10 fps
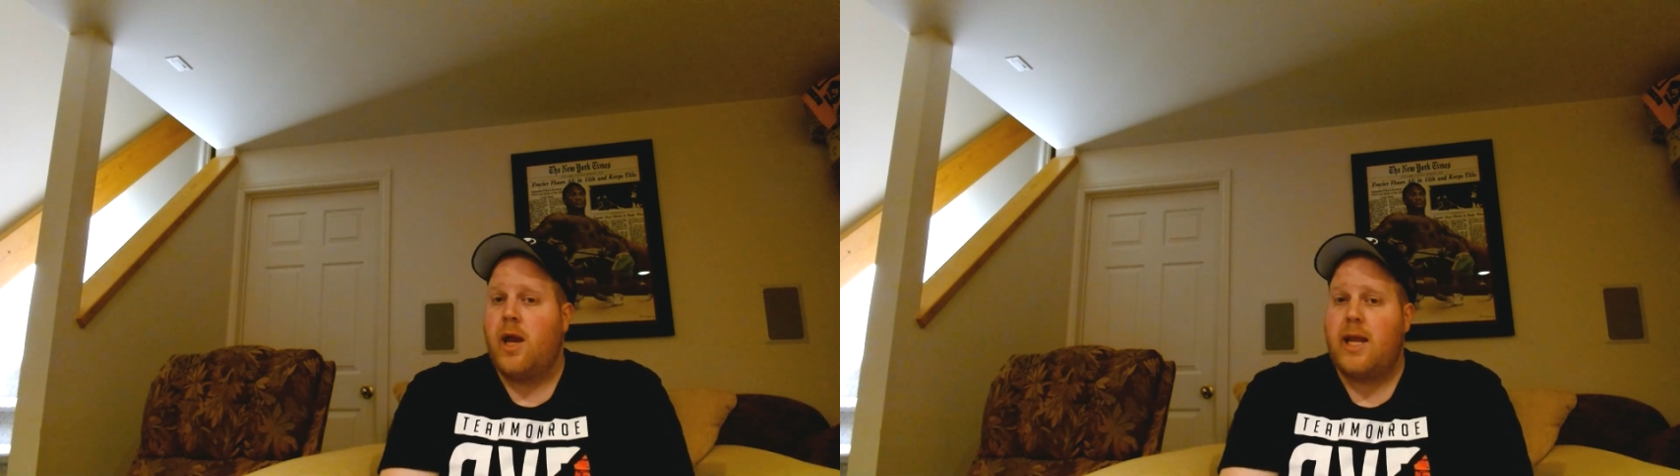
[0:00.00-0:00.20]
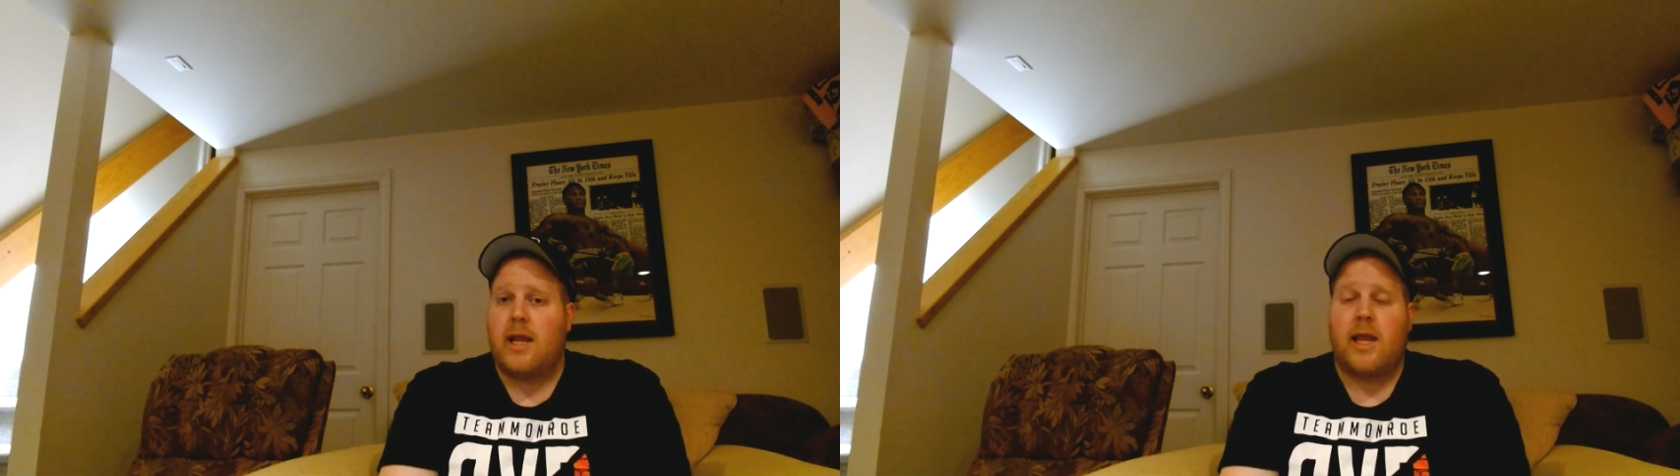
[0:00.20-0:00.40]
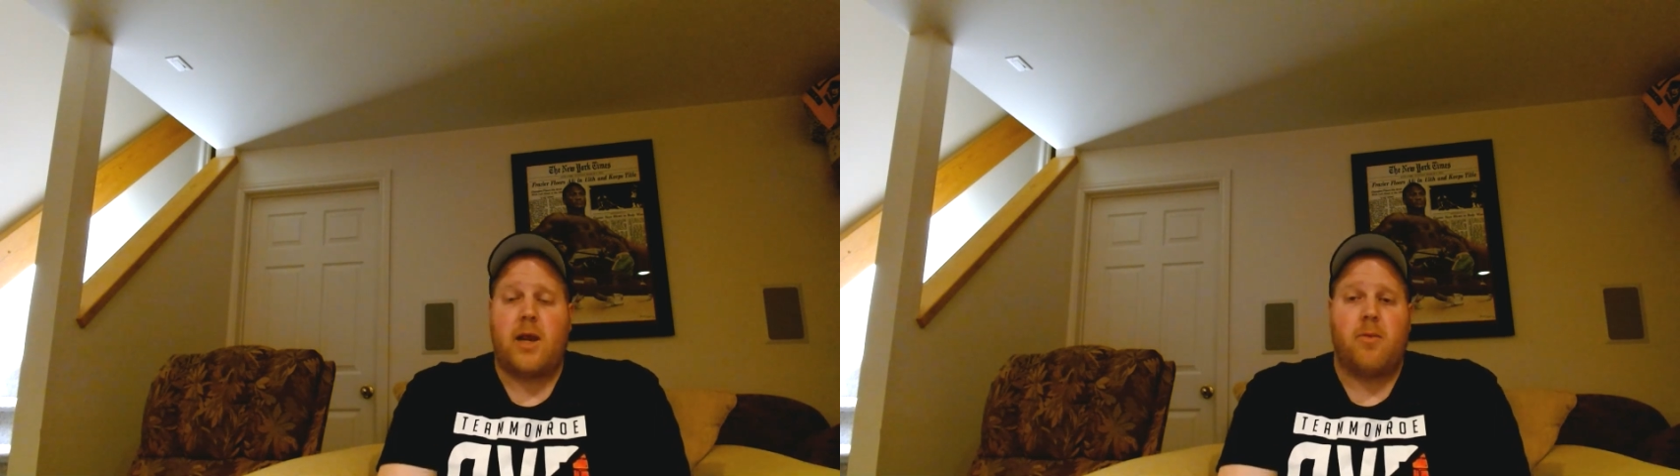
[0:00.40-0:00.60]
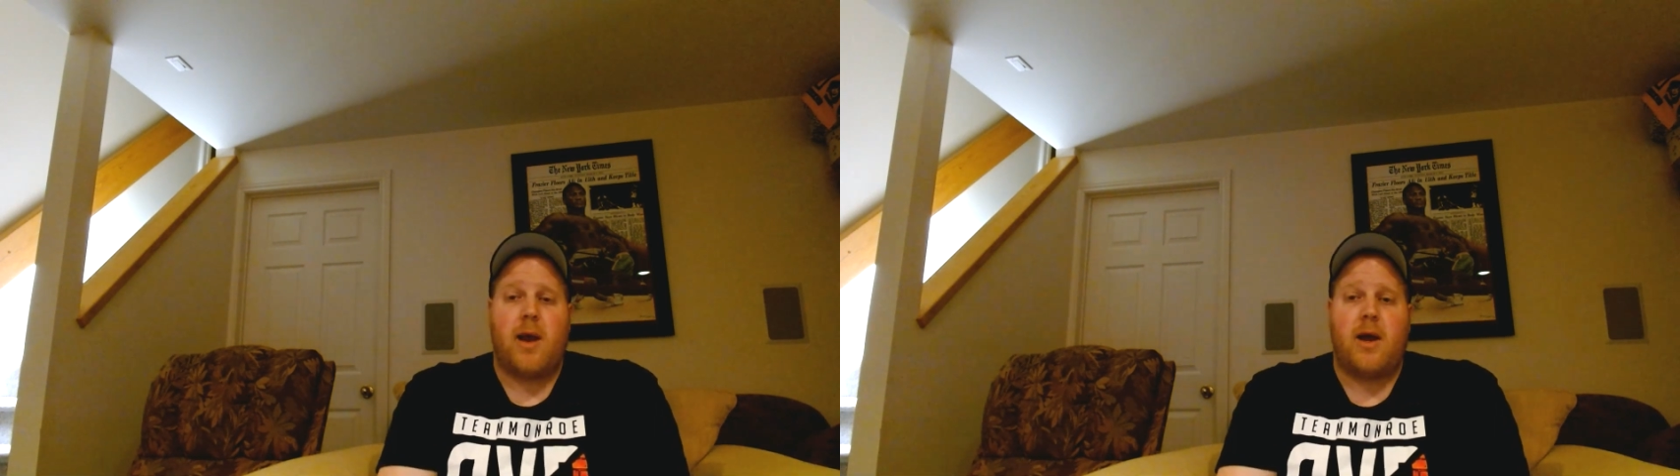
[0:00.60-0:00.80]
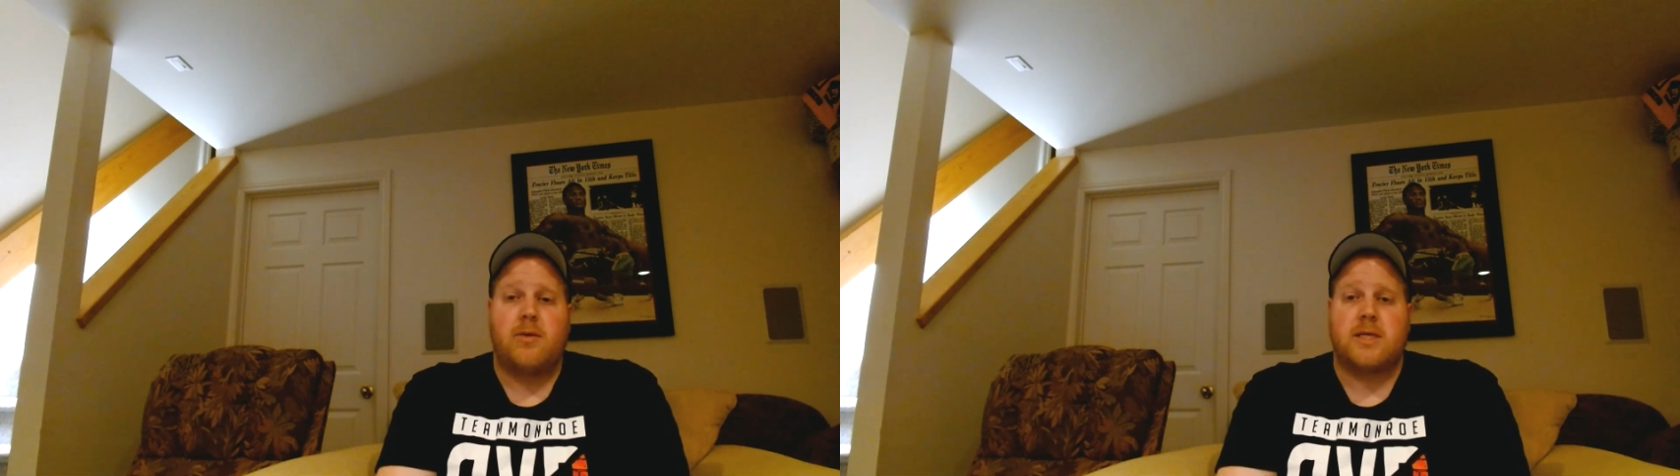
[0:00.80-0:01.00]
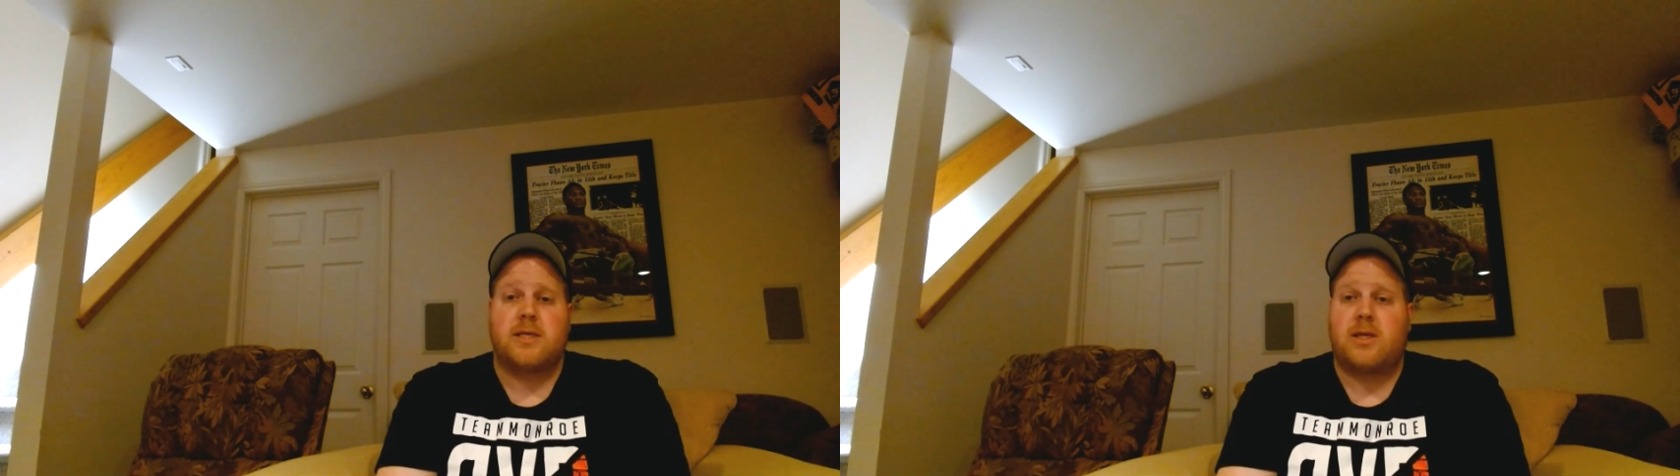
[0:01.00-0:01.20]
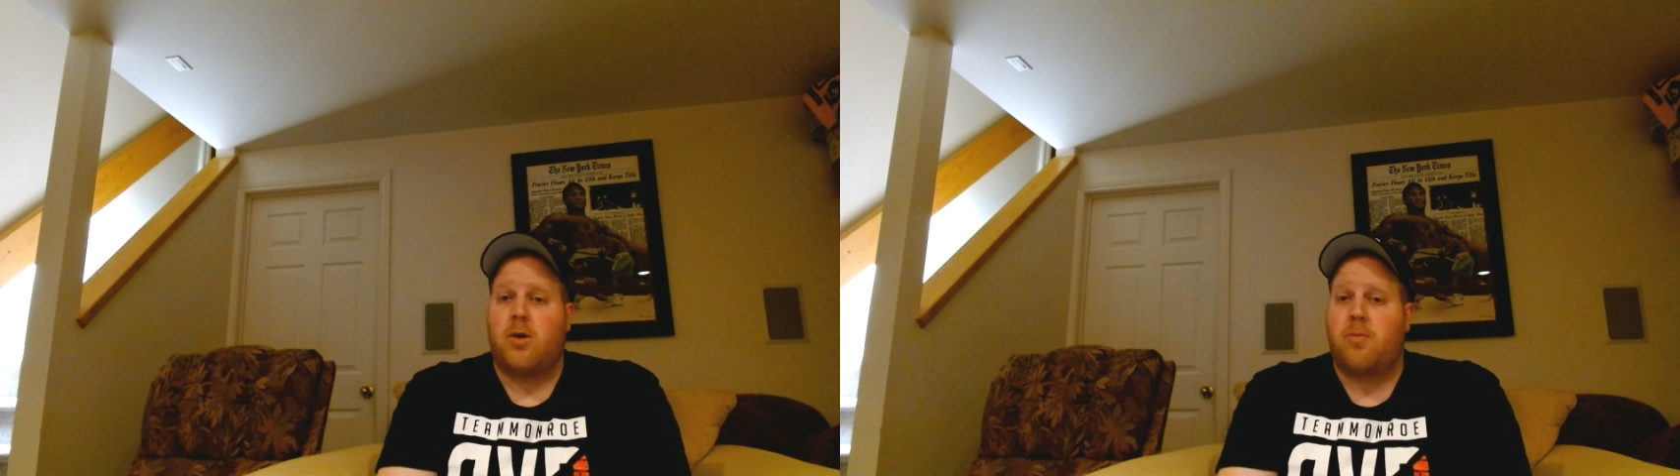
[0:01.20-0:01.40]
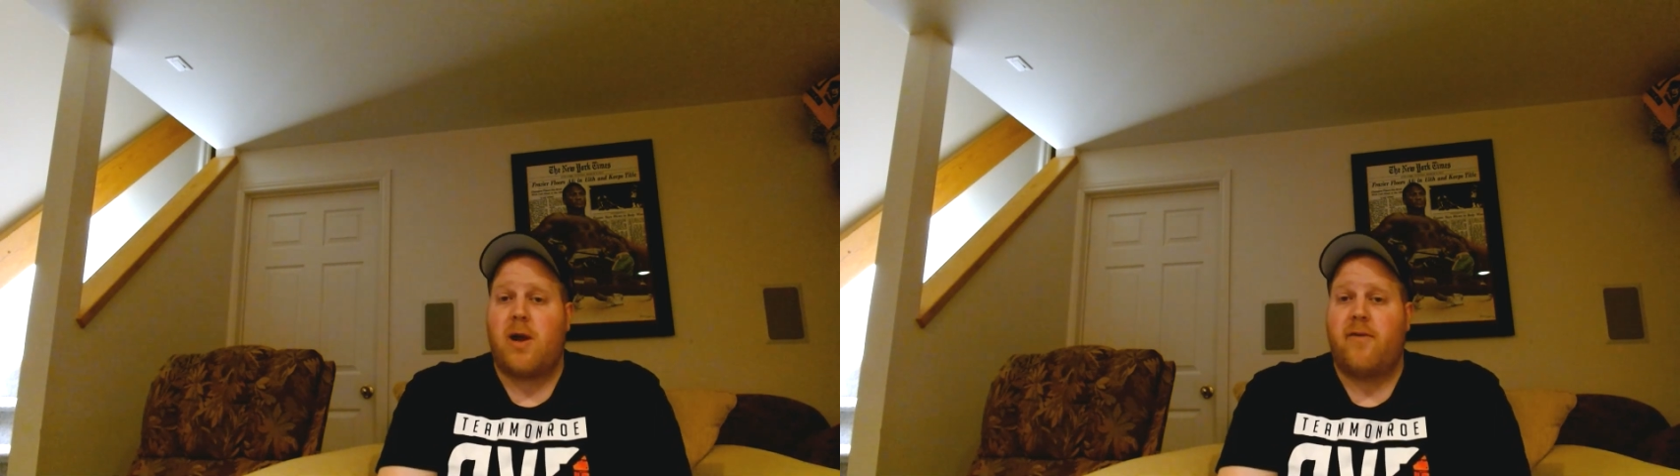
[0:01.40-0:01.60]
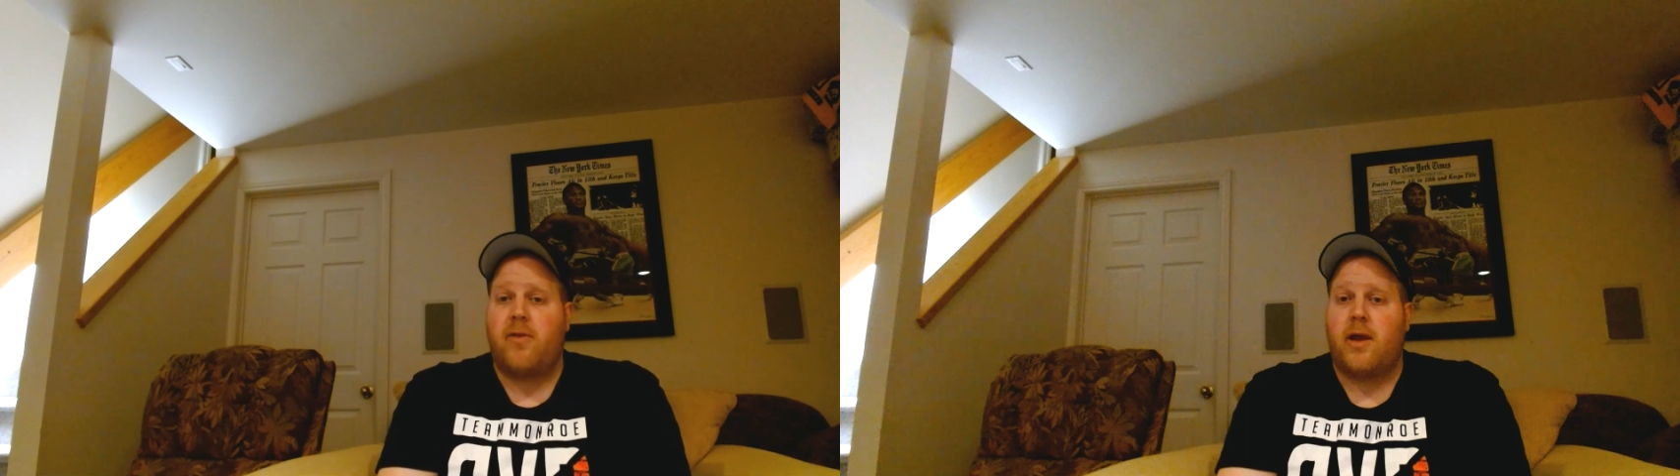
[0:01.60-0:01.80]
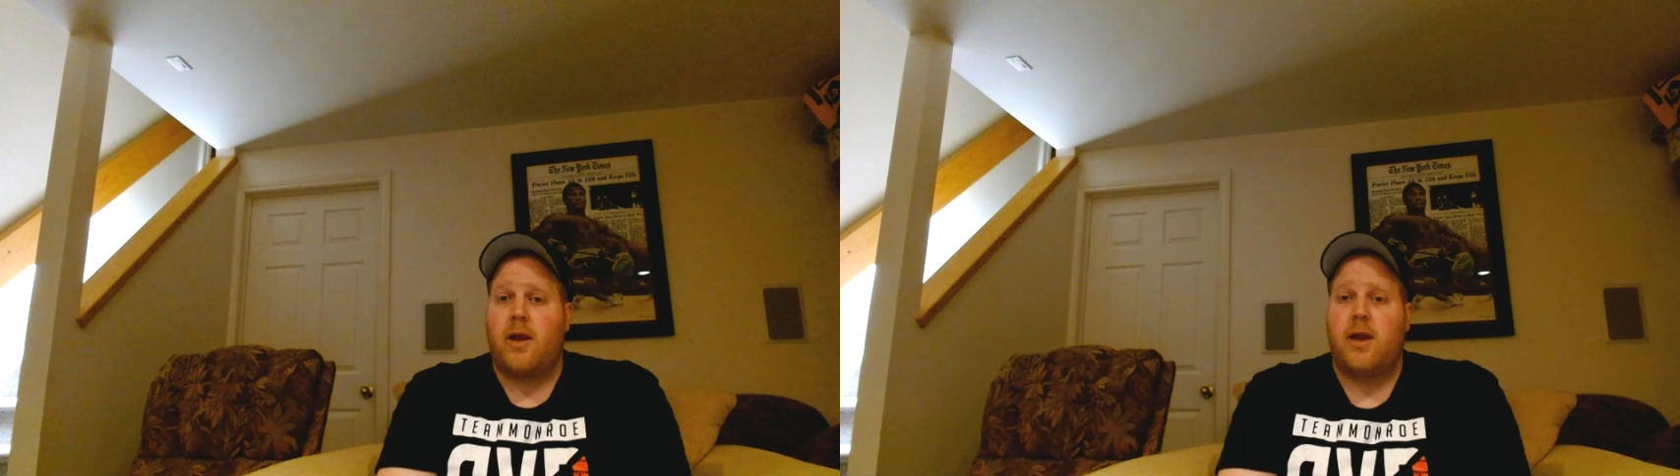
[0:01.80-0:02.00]
in the late rounds is still
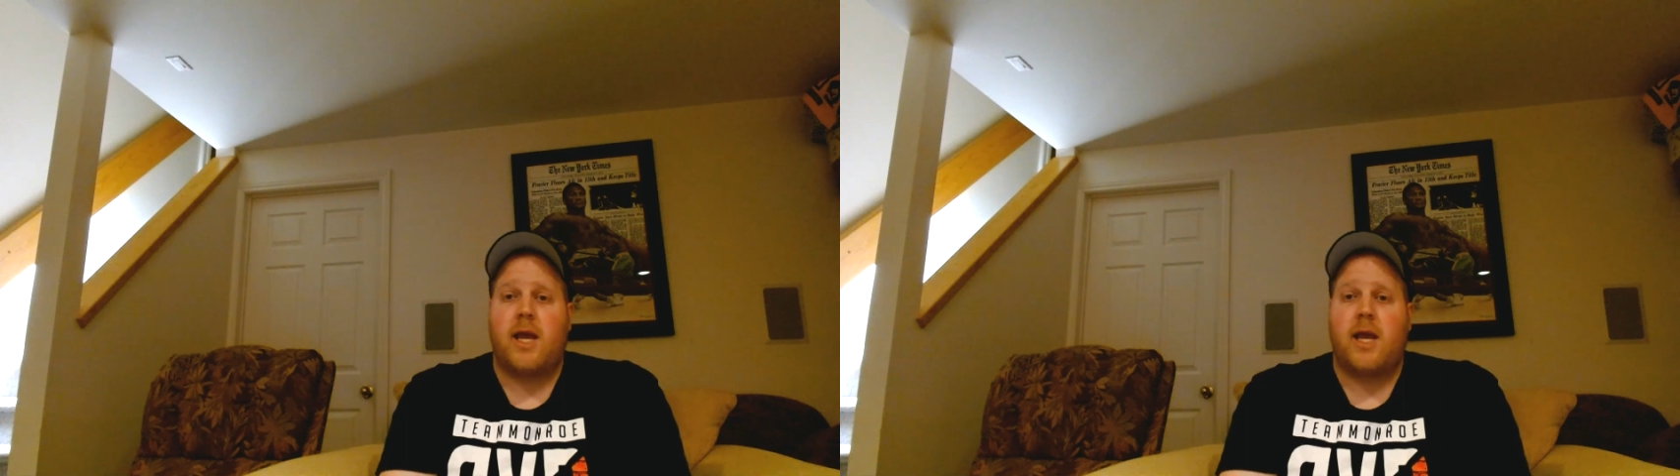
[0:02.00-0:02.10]
prevalent.